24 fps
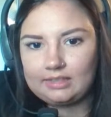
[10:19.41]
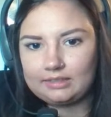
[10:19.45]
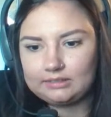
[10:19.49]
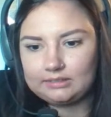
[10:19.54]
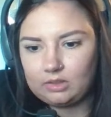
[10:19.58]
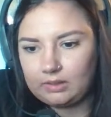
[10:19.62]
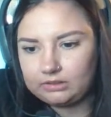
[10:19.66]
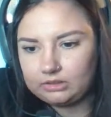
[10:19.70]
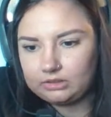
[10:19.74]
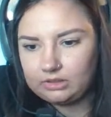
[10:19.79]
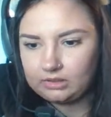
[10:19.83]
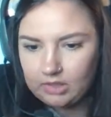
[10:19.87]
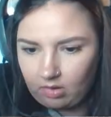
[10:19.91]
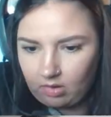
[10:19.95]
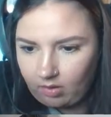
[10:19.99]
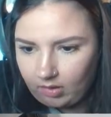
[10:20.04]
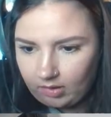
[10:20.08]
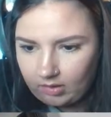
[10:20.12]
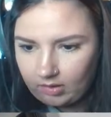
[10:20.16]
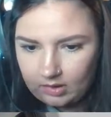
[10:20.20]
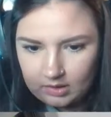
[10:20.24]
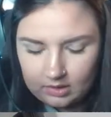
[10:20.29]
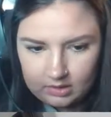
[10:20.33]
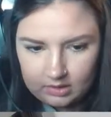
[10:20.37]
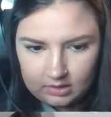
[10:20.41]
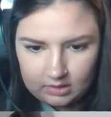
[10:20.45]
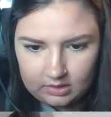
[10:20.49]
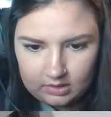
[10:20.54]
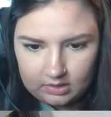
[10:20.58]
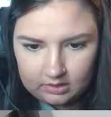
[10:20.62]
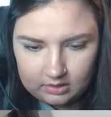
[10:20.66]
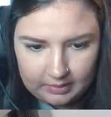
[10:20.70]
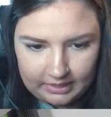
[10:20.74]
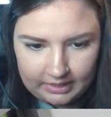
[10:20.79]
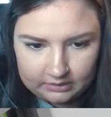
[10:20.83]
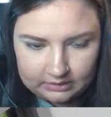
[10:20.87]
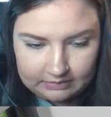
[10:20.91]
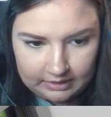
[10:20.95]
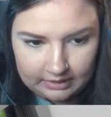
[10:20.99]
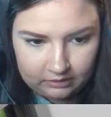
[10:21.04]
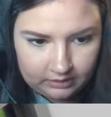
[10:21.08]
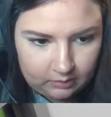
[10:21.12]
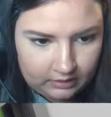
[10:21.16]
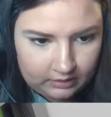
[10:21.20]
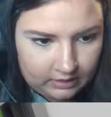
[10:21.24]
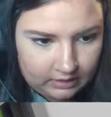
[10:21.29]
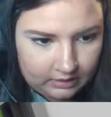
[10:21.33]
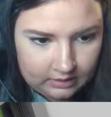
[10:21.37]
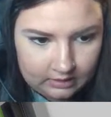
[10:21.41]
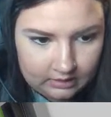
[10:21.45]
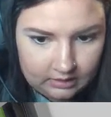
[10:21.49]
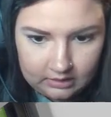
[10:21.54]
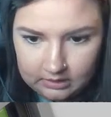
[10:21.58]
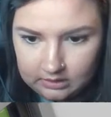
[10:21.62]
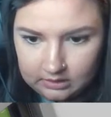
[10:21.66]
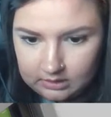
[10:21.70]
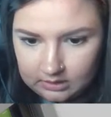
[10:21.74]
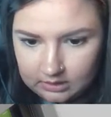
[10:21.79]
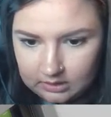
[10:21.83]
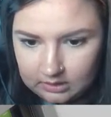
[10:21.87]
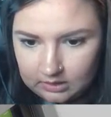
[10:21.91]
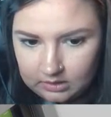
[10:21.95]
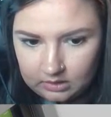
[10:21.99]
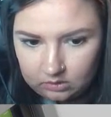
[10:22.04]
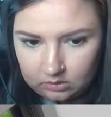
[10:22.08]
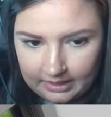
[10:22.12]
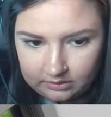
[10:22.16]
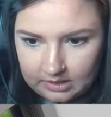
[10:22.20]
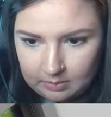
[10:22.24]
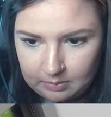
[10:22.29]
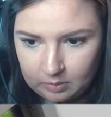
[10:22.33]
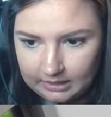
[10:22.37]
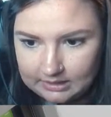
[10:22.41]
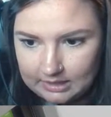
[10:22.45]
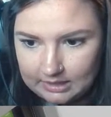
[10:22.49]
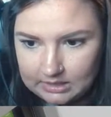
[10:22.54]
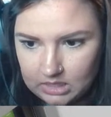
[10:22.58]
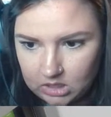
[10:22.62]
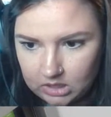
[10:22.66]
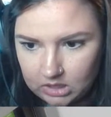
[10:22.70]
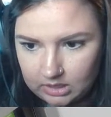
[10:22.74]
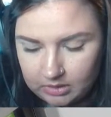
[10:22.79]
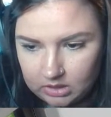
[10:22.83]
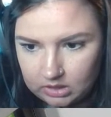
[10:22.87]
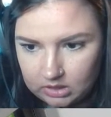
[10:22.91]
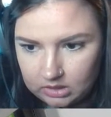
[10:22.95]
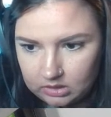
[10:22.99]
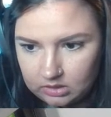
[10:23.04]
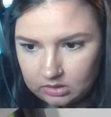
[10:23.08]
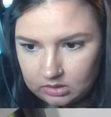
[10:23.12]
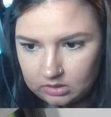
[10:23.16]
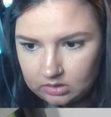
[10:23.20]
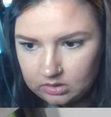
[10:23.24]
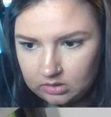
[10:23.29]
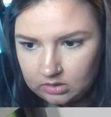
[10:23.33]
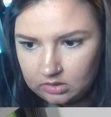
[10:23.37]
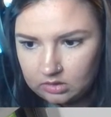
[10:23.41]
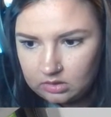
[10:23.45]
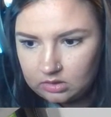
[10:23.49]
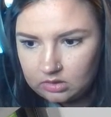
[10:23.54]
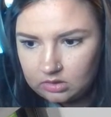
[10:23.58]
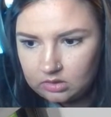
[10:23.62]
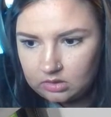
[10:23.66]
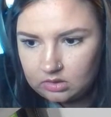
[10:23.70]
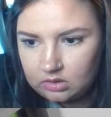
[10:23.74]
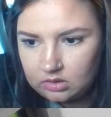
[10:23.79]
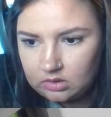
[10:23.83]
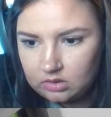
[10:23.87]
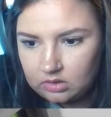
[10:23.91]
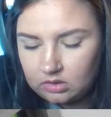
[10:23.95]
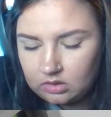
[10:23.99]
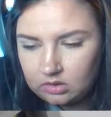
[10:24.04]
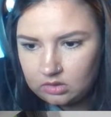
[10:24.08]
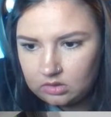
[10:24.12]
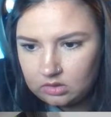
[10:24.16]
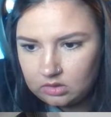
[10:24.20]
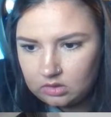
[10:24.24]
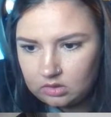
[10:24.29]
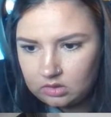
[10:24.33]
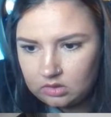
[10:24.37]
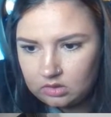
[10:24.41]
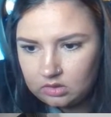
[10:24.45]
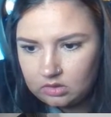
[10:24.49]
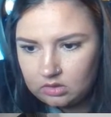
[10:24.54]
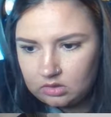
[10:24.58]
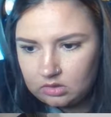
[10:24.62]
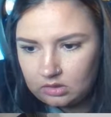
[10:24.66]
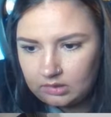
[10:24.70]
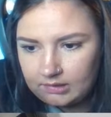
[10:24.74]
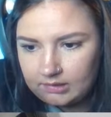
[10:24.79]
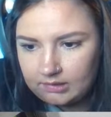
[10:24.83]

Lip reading: Tried to make the round table work, but it just wasn't. So I had to switch to a rectangle table.